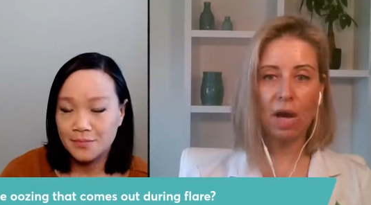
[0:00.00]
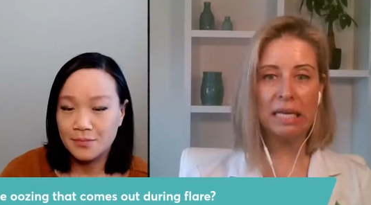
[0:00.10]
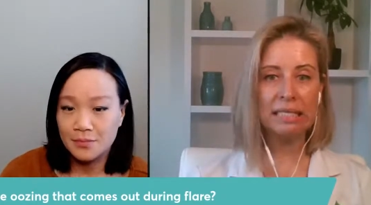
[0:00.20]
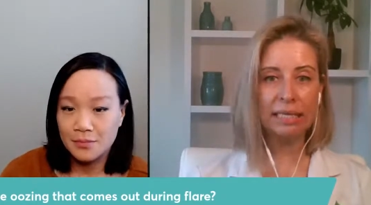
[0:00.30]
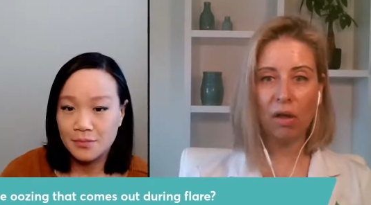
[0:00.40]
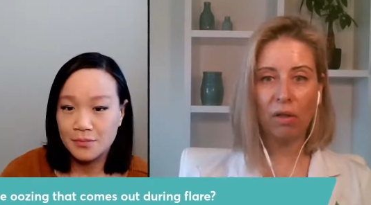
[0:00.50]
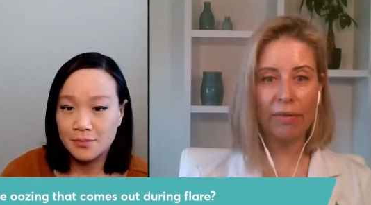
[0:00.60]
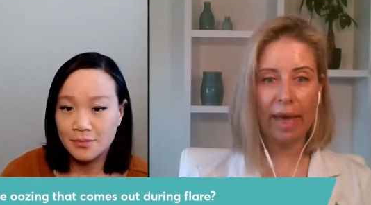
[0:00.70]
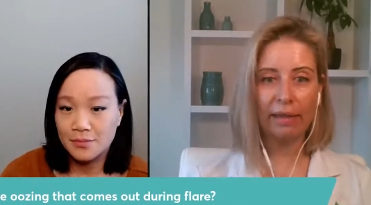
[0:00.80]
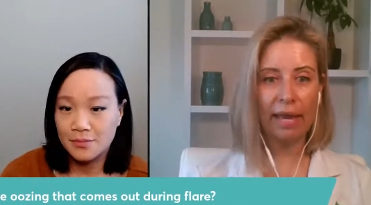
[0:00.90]
Speaker 1: causing
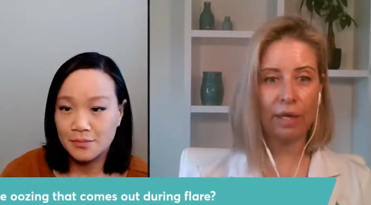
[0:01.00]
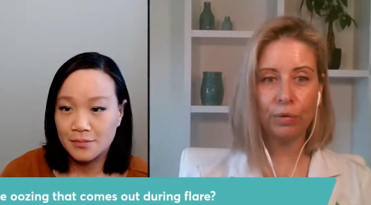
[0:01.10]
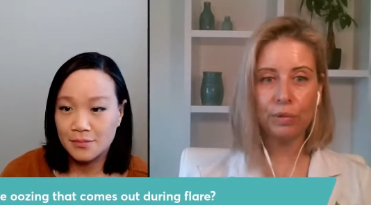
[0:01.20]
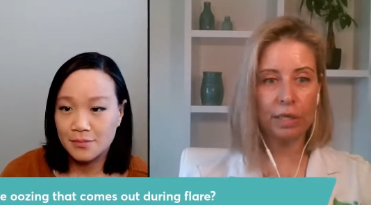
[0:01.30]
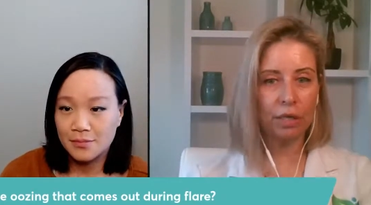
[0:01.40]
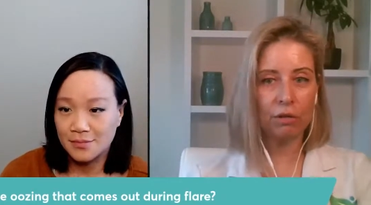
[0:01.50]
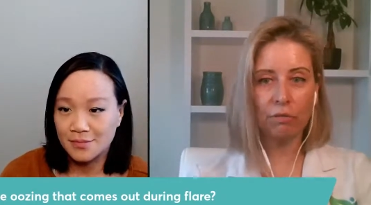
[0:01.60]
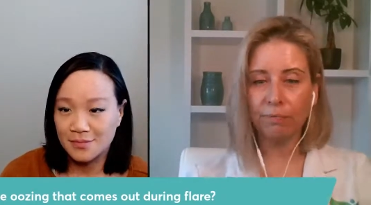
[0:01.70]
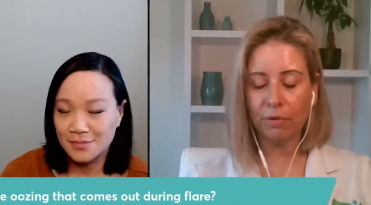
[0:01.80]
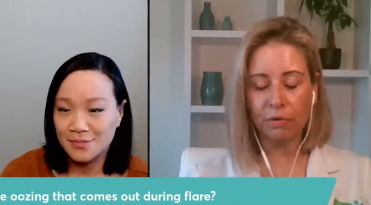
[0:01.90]
all that, like oozing.
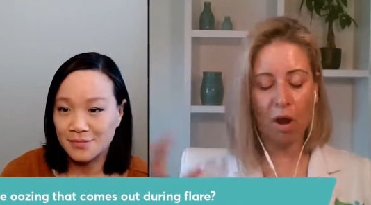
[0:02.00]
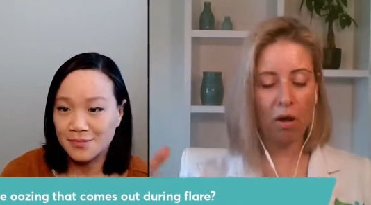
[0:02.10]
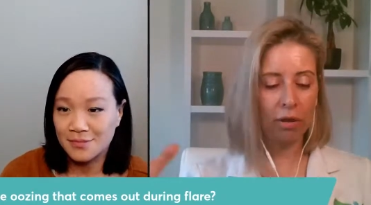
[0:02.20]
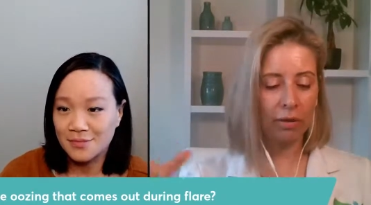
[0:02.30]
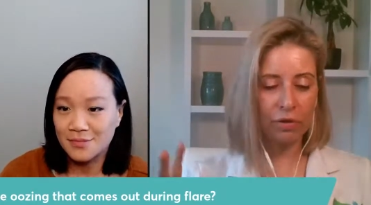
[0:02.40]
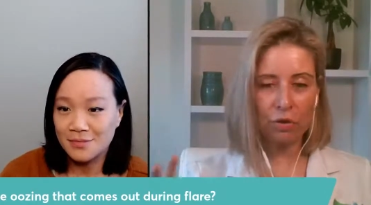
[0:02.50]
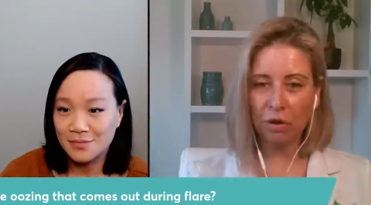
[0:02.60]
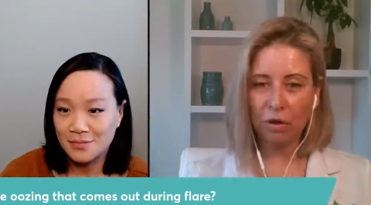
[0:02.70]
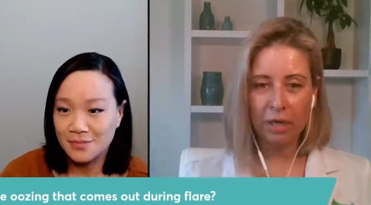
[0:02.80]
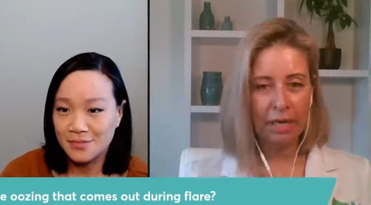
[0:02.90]
Your all of
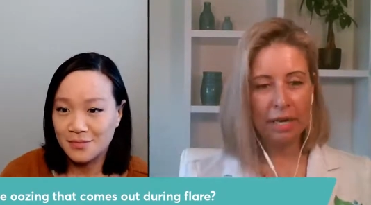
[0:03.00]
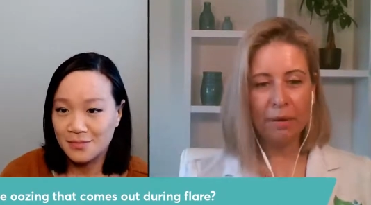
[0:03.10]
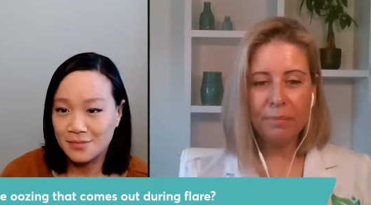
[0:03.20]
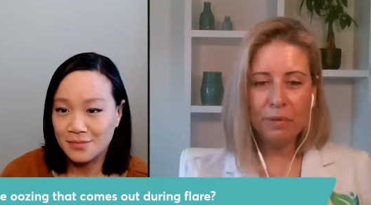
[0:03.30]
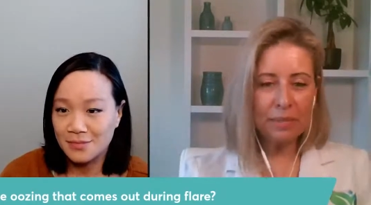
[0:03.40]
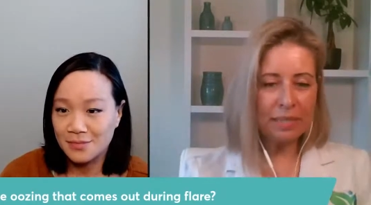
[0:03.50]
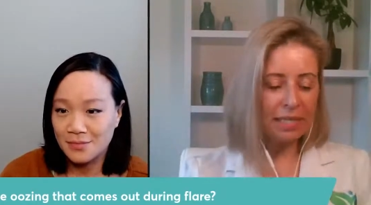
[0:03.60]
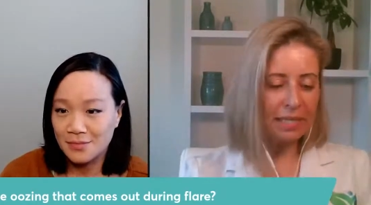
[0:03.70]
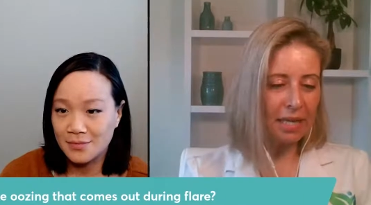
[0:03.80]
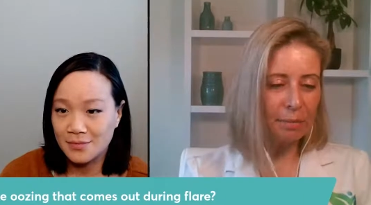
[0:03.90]
your immune
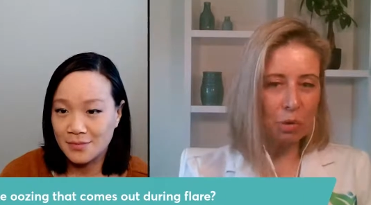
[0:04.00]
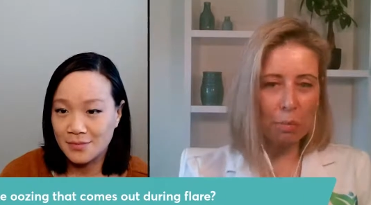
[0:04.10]
system, your